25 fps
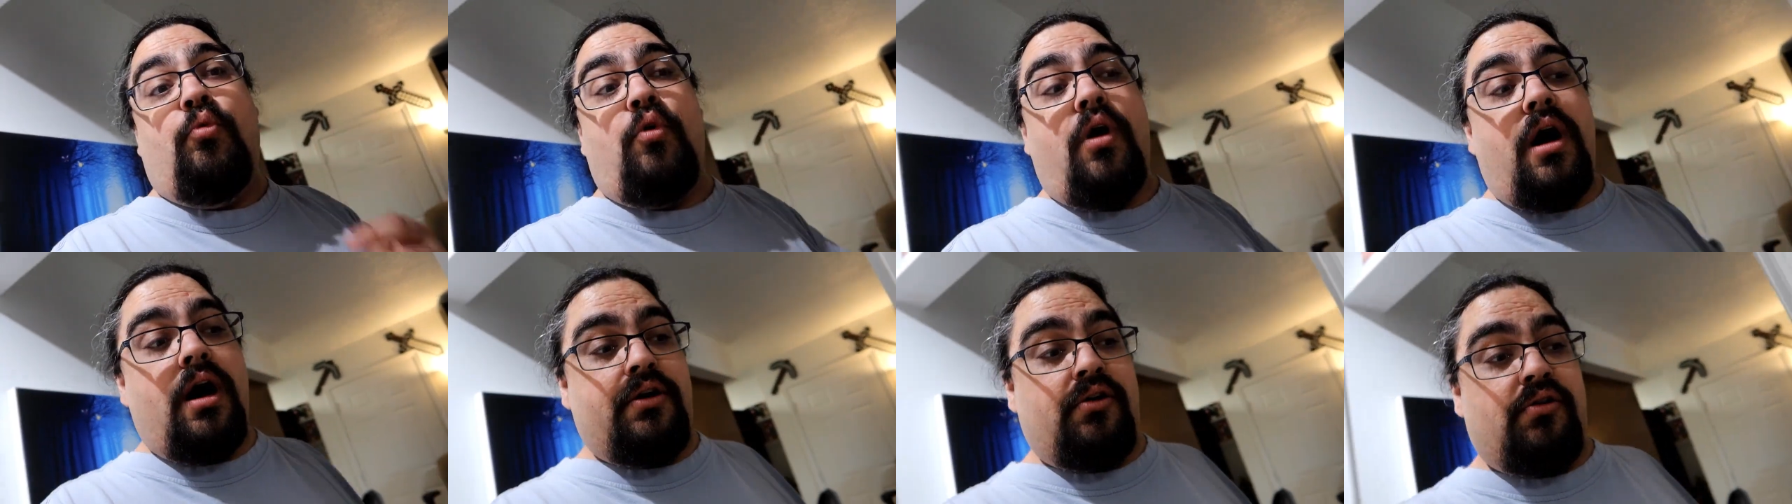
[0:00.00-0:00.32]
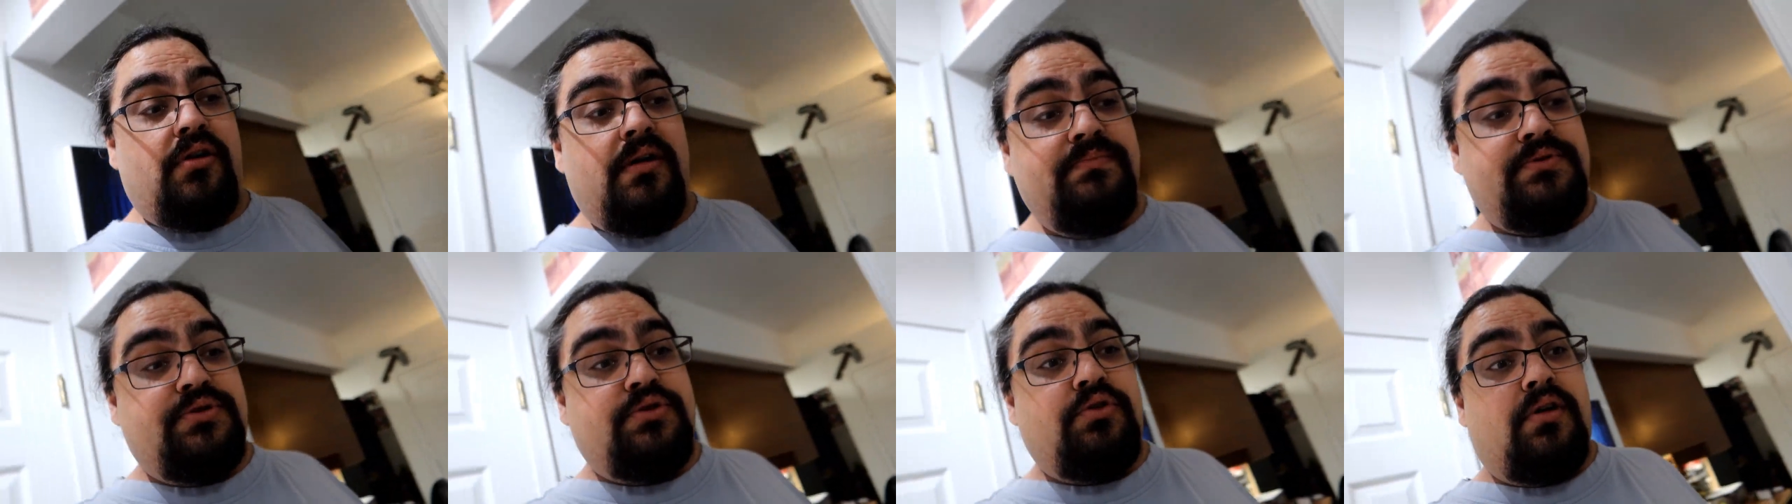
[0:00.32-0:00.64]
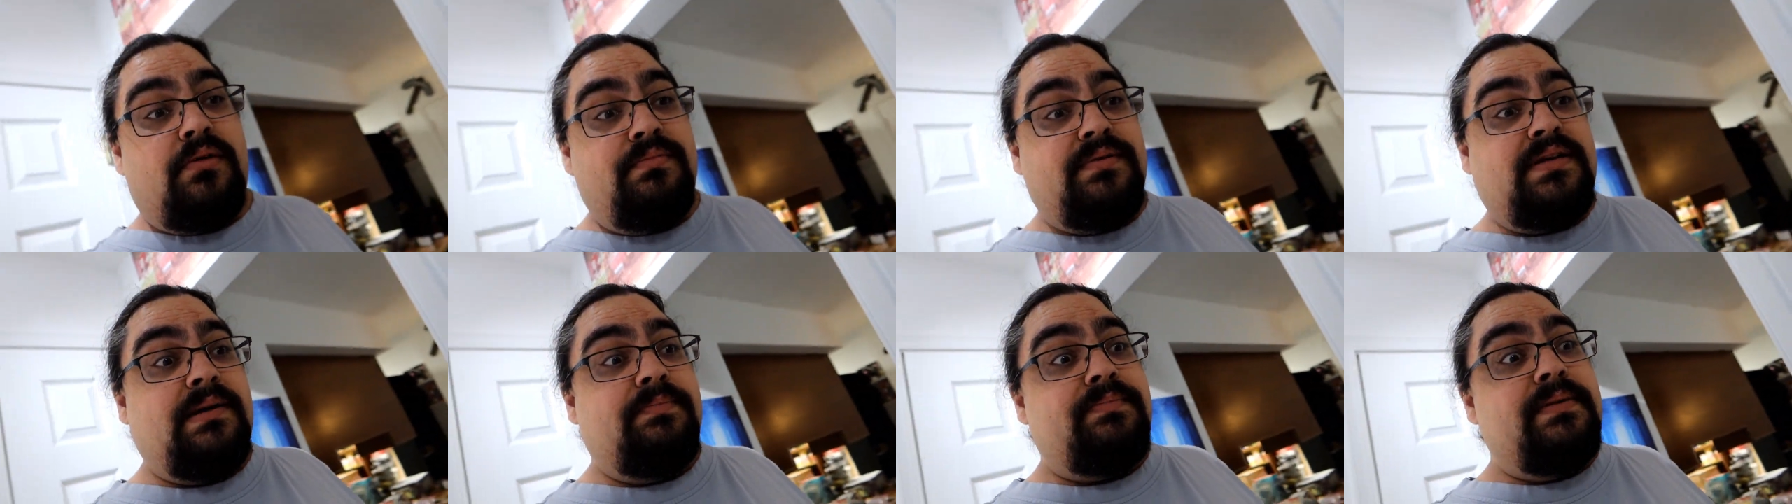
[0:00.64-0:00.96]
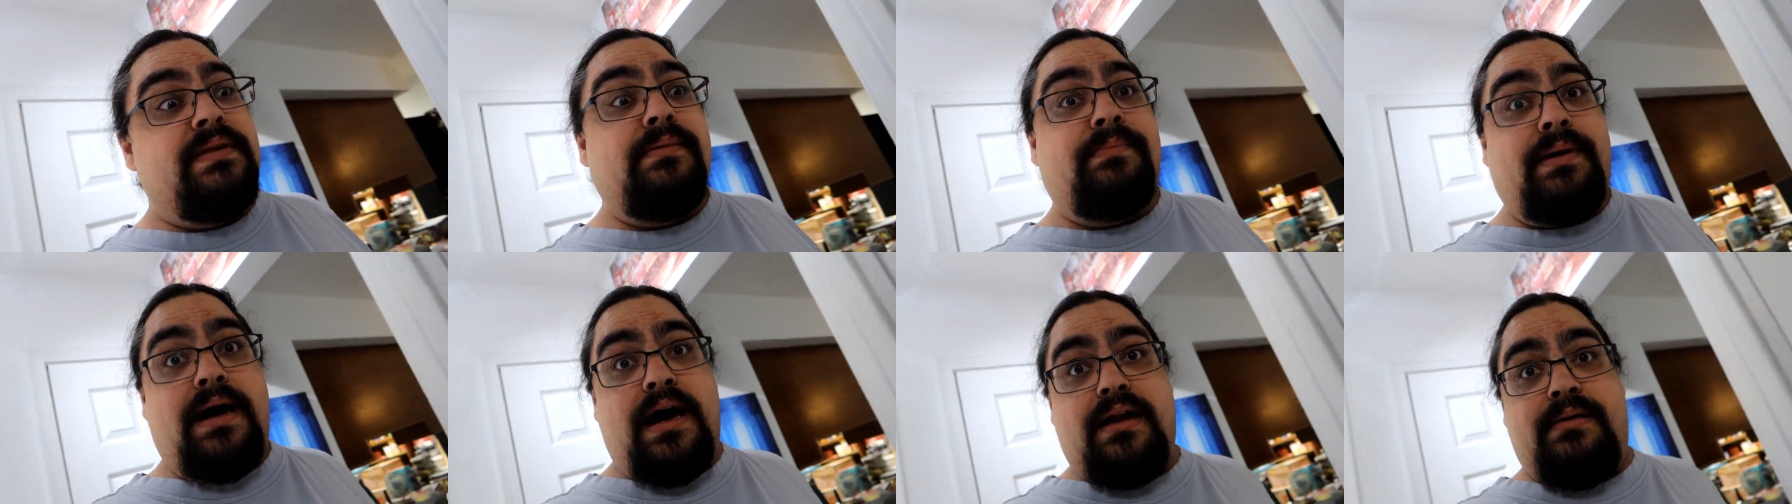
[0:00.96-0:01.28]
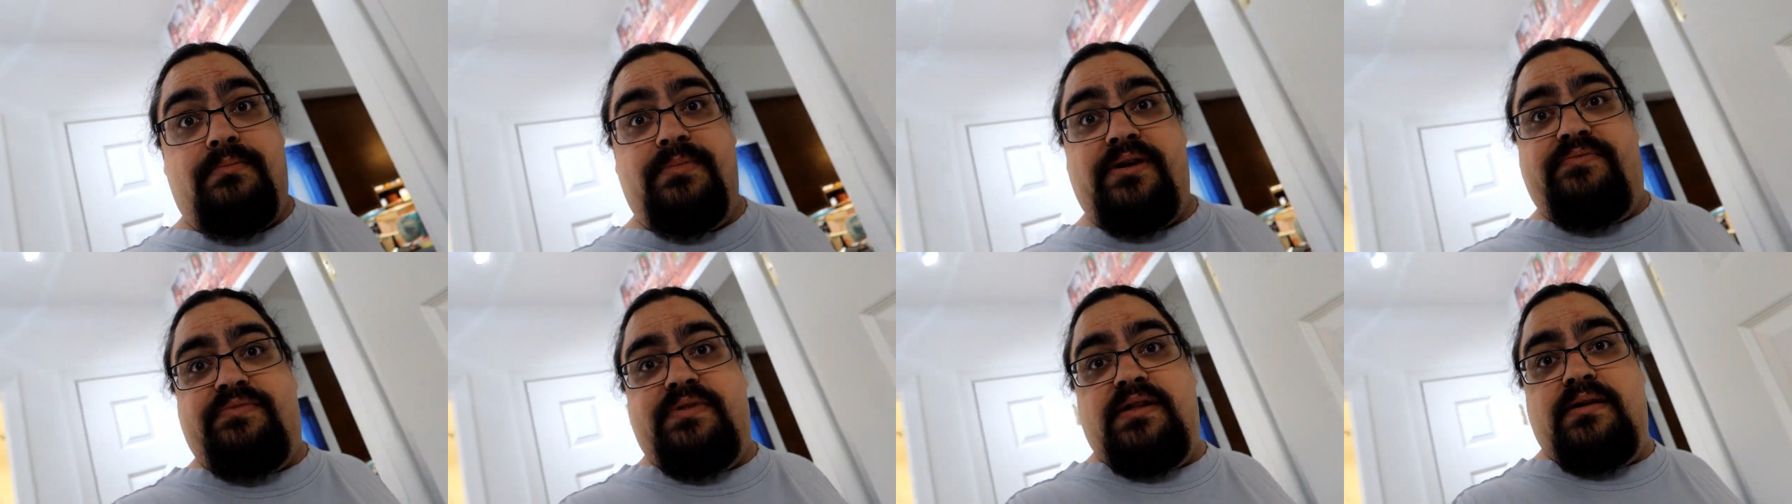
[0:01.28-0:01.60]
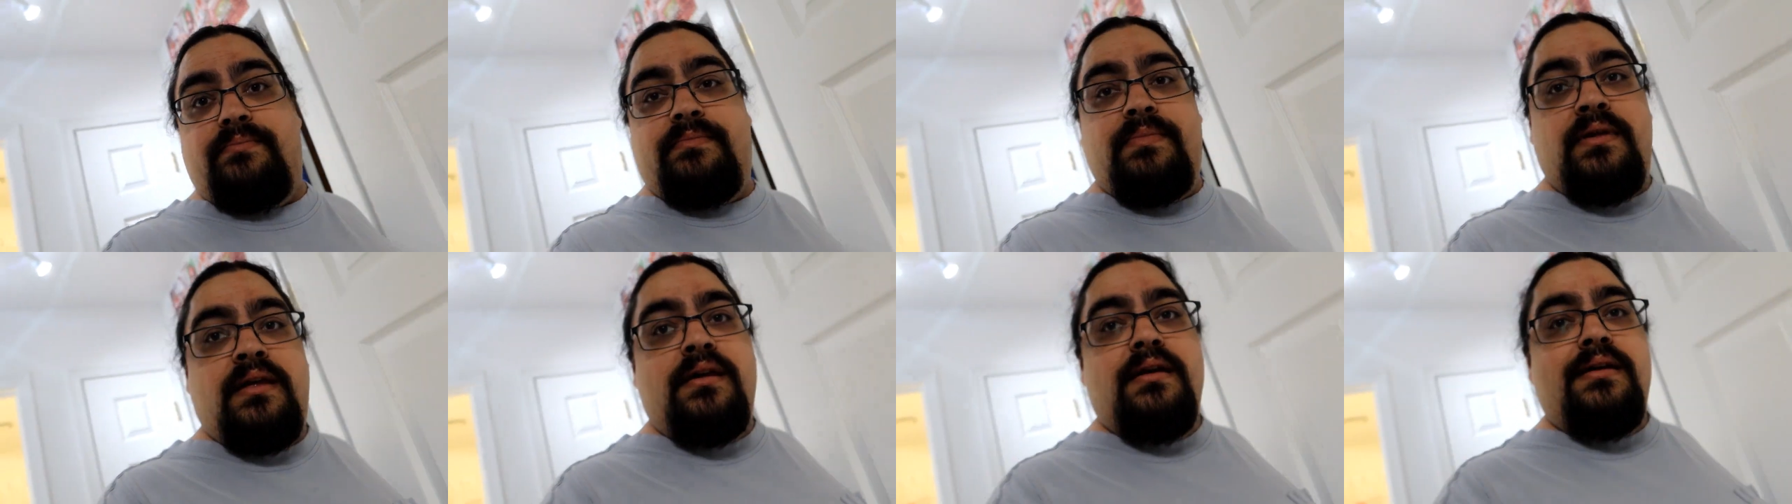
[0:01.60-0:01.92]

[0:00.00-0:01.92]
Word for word: water absorbed up in the bottom of them.